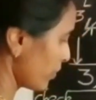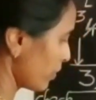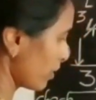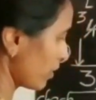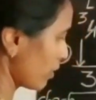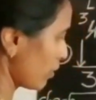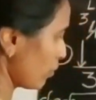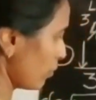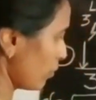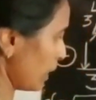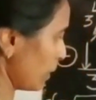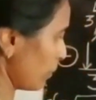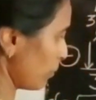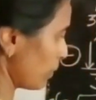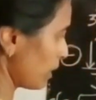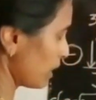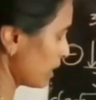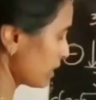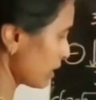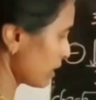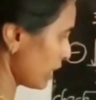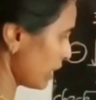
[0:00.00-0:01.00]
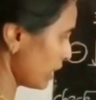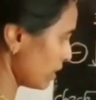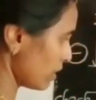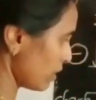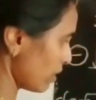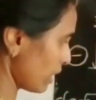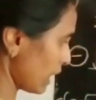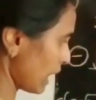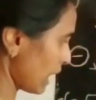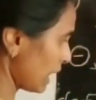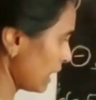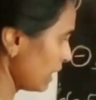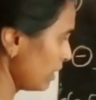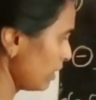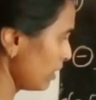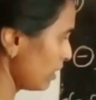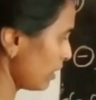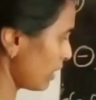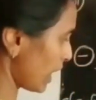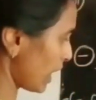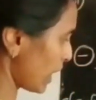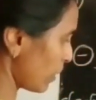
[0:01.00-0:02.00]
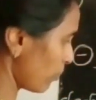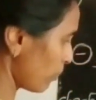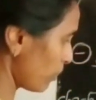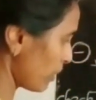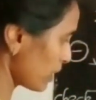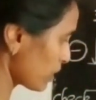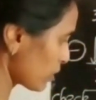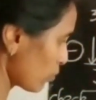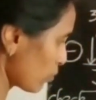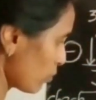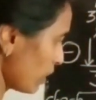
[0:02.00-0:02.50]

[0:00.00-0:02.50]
1 plus 8, 9. 9 plus 1,